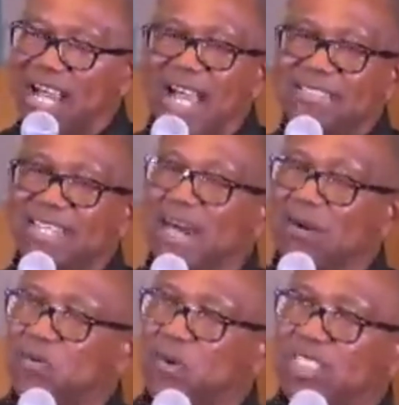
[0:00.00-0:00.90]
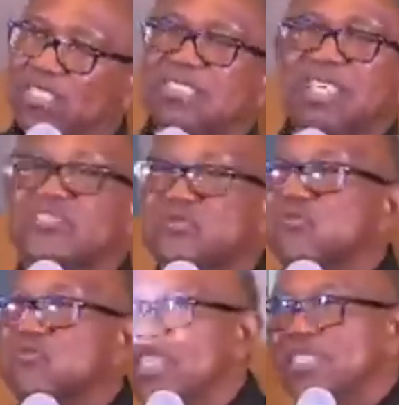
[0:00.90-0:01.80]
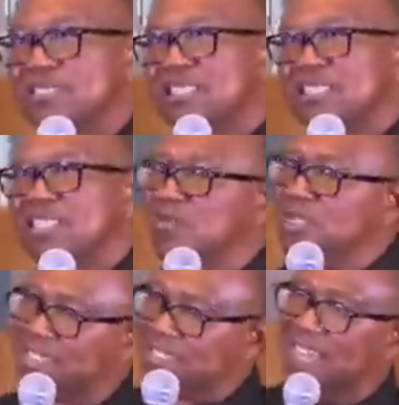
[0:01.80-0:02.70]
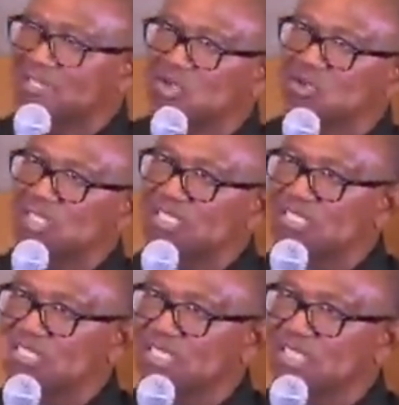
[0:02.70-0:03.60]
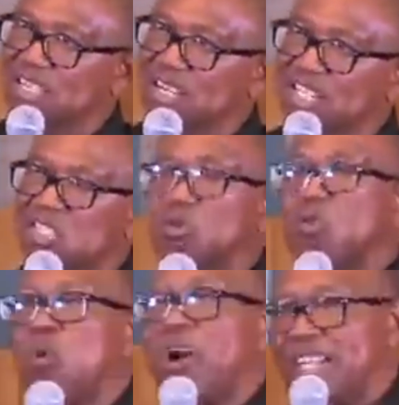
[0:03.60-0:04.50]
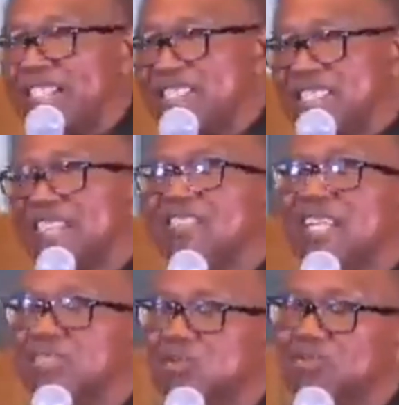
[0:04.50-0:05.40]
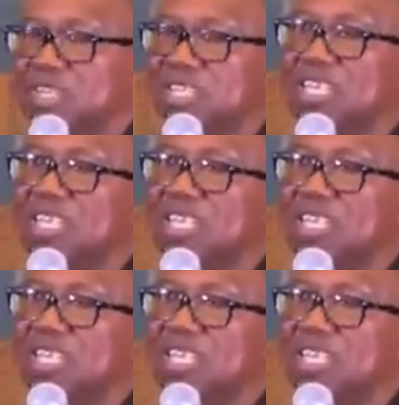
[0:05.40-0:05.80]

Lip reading: I said, I will do it. She said, she will do it. She was excited to do it. She was worried, and she said to me,